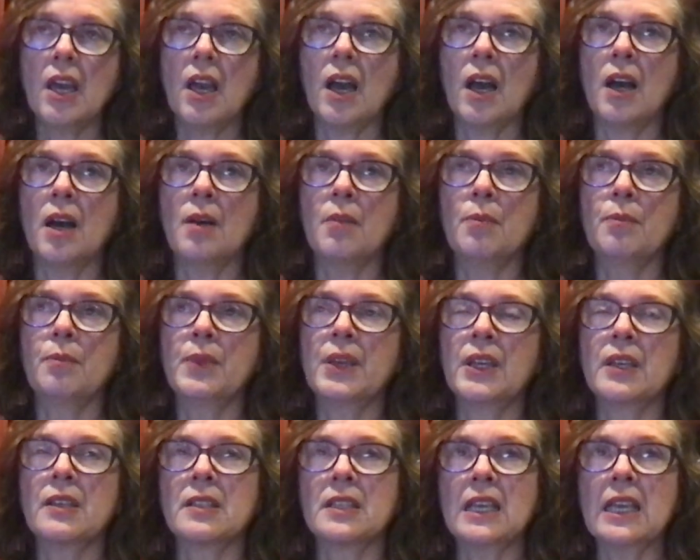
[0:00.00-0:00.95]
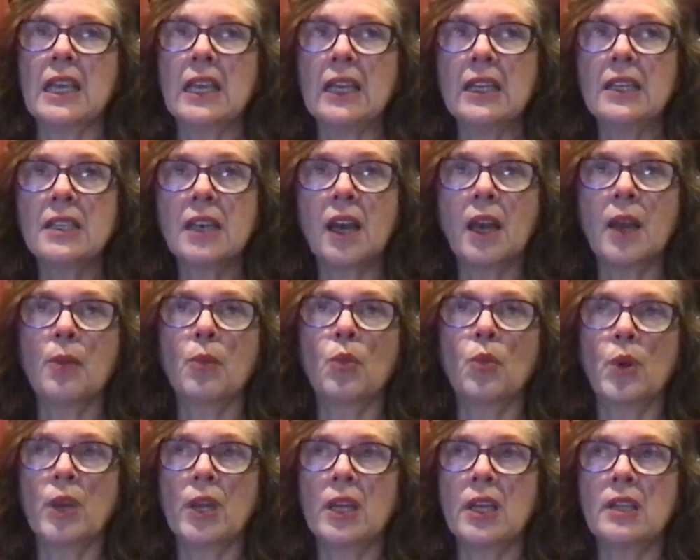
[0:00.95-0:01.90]
um, because anytime
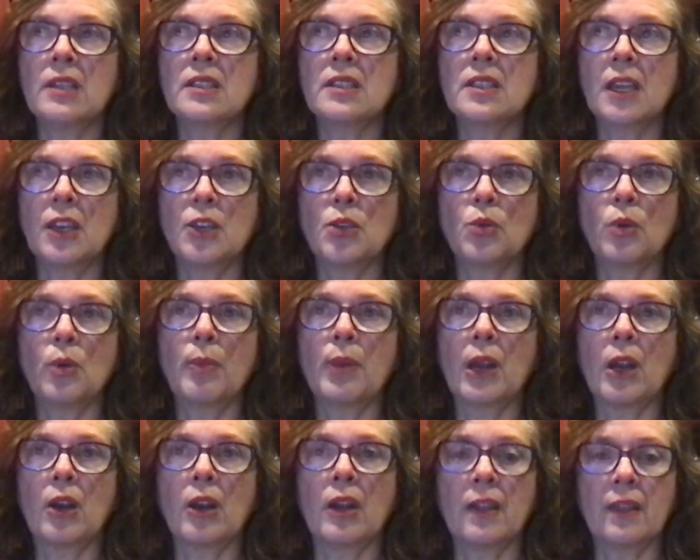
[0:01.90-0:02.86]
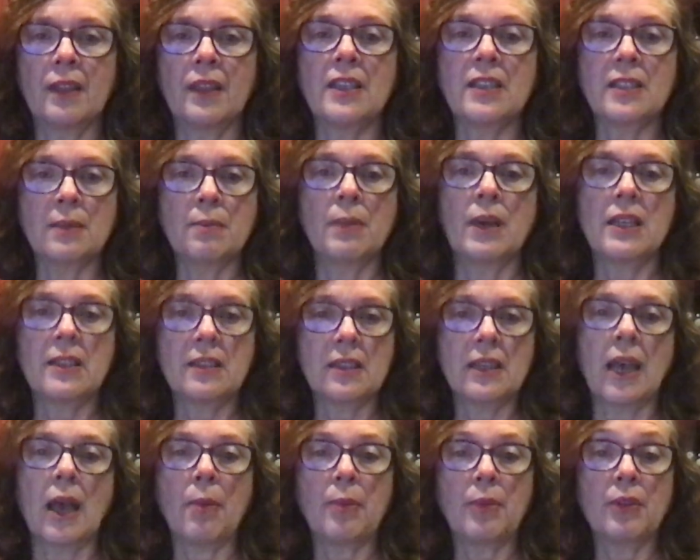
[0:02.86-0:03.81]
we say to a parent, this must
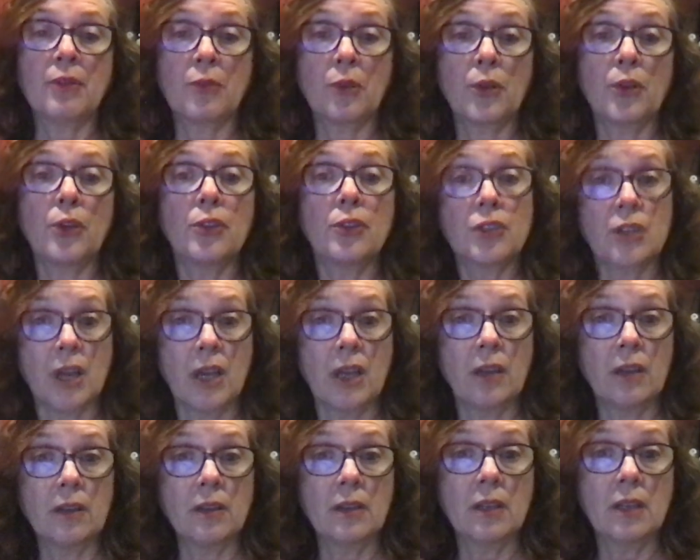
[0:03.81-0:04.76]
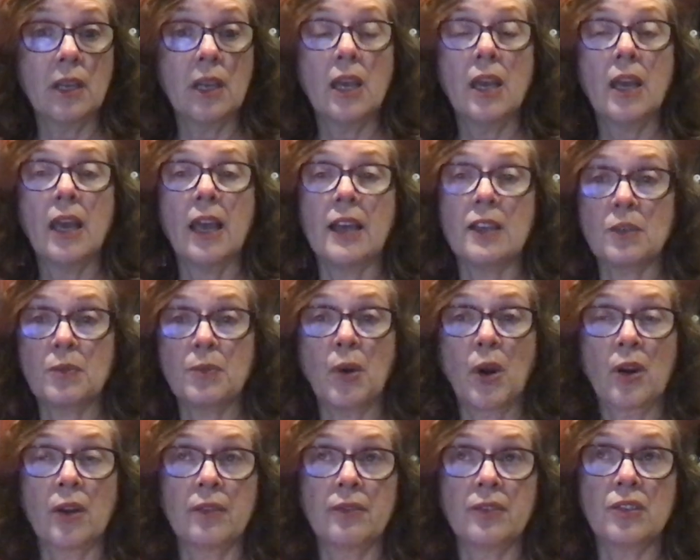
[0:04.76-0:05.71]
happen for your child as
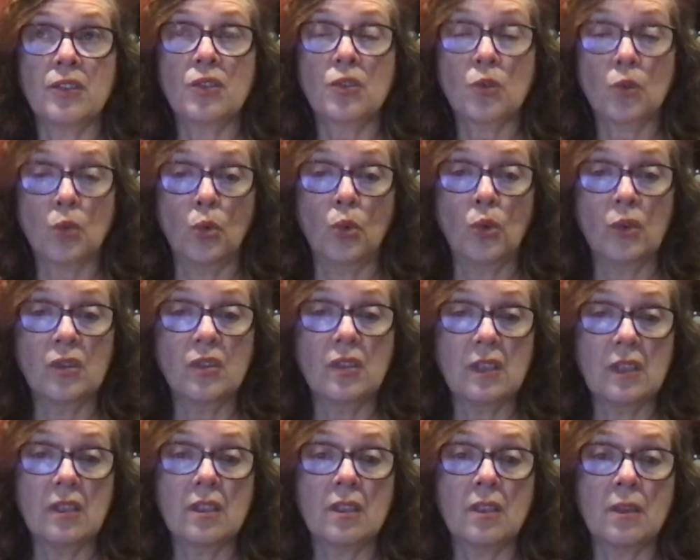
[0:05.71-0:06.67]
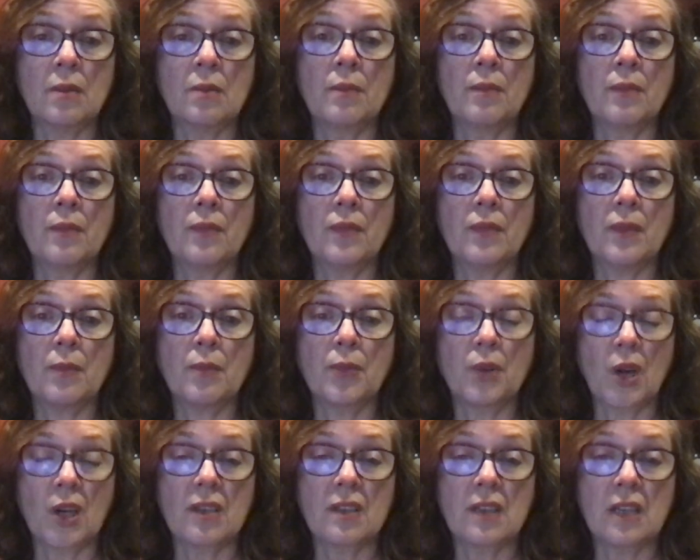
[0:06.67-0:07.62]
part of a school system
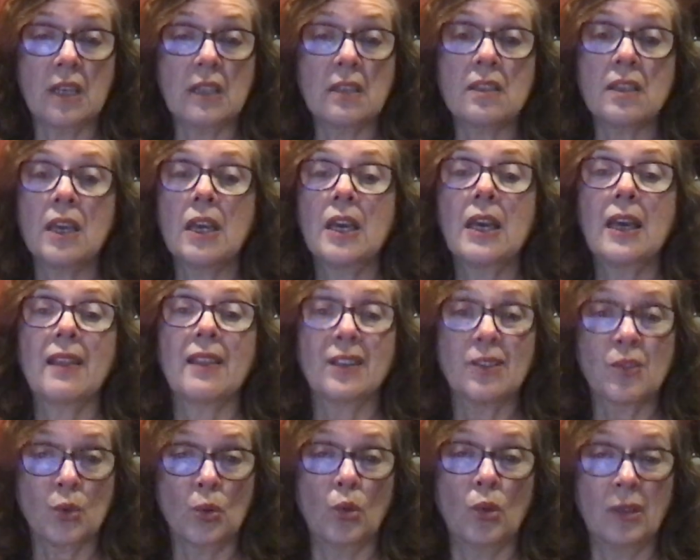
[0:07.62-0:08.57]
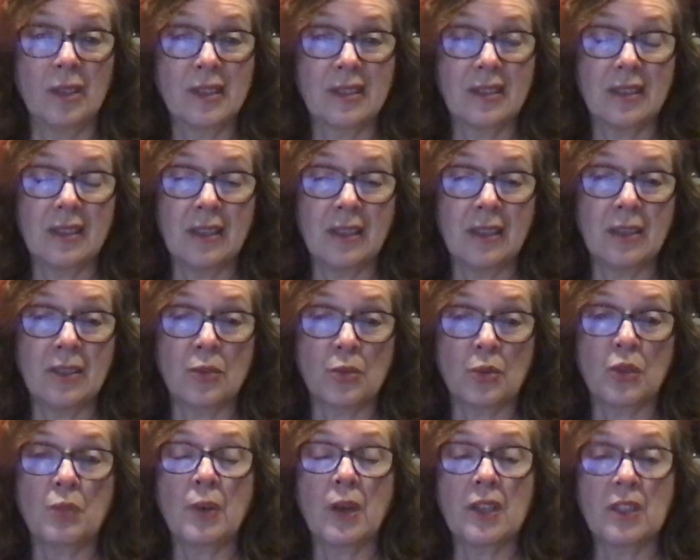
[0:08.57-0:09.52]
process, the school is, is
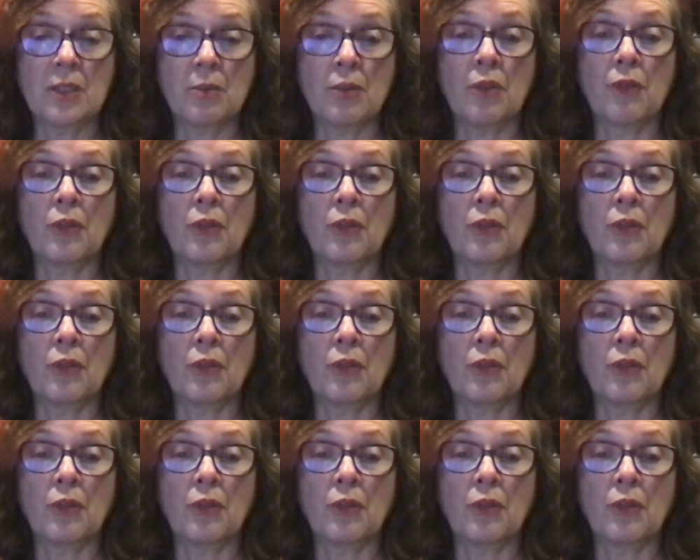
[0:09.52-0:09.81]
responsible